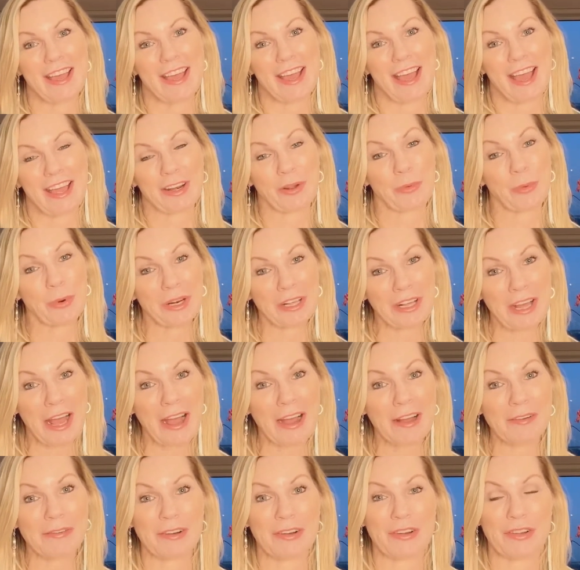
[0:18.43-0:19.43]
And I want to
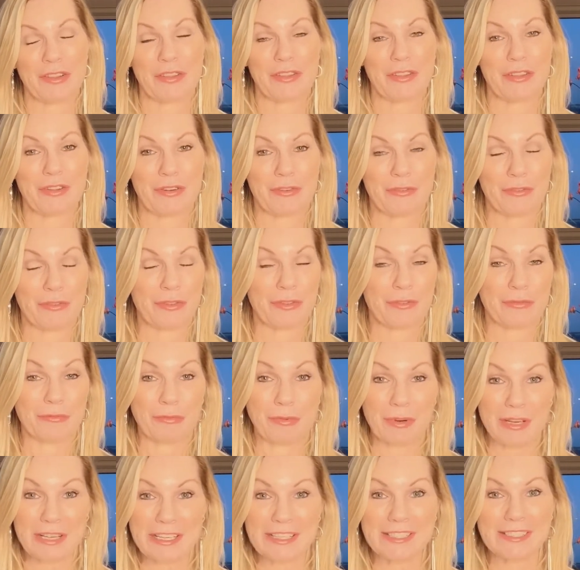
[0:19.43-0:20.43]
cover the
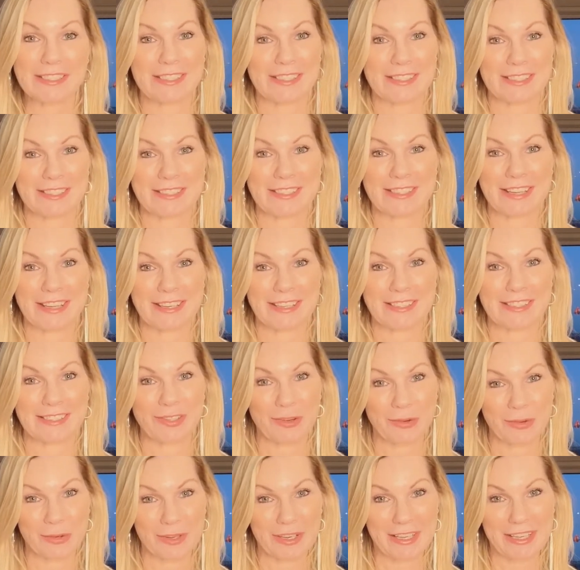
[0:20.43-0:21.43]
reasons that it's
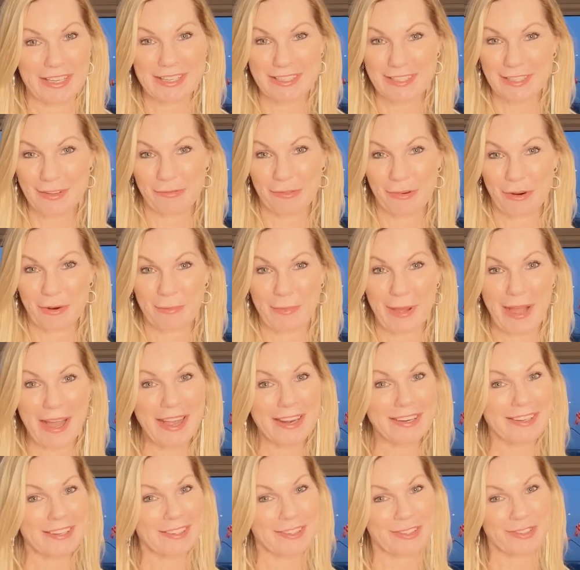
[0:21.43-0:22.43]
so easy for a
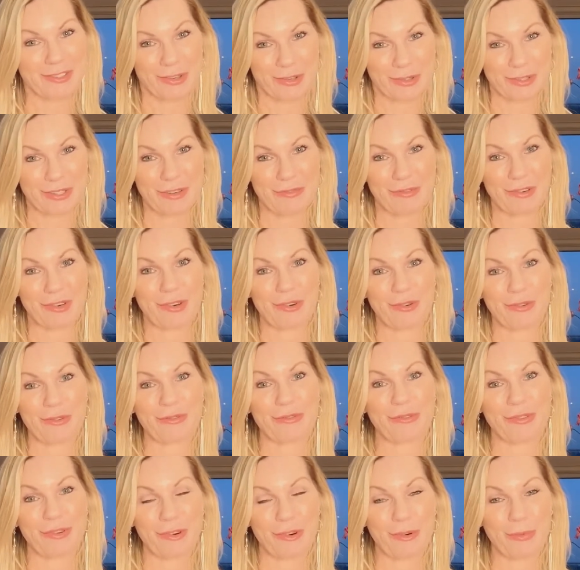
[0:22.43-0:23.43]
man and so difficult
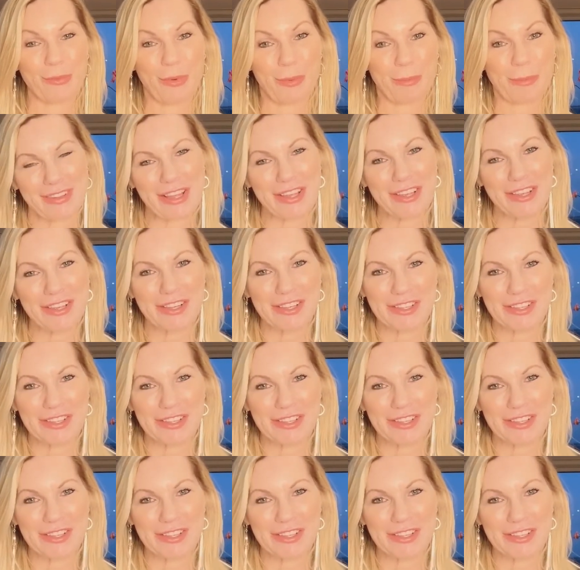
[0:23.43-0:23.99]
for a woman.